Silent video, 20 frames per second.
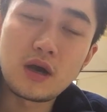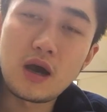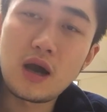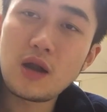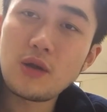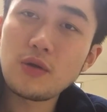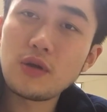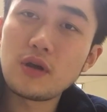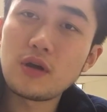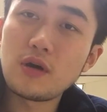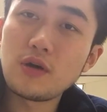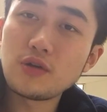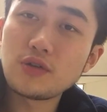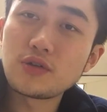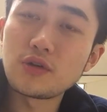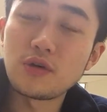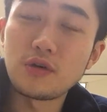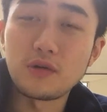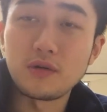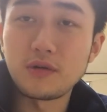Aria
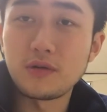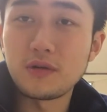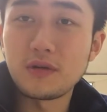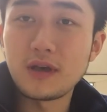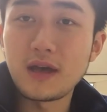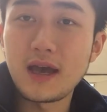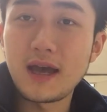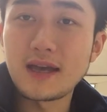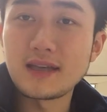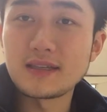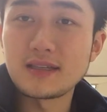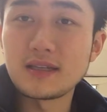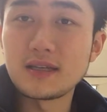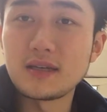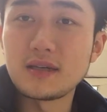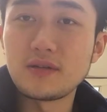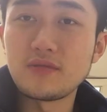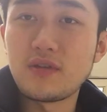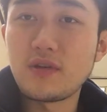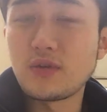also has
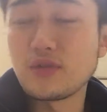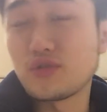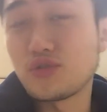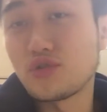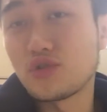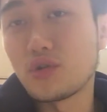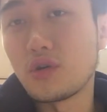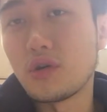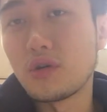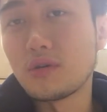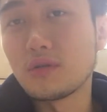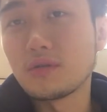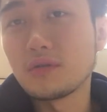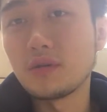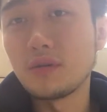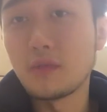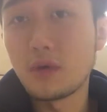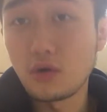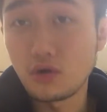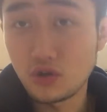a very
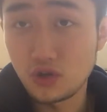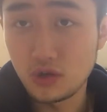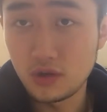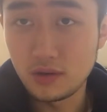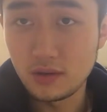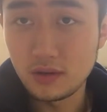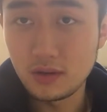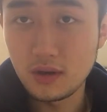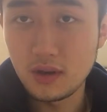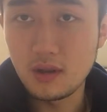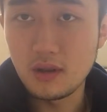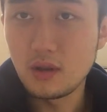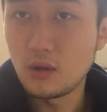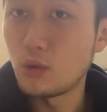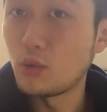strong emotion and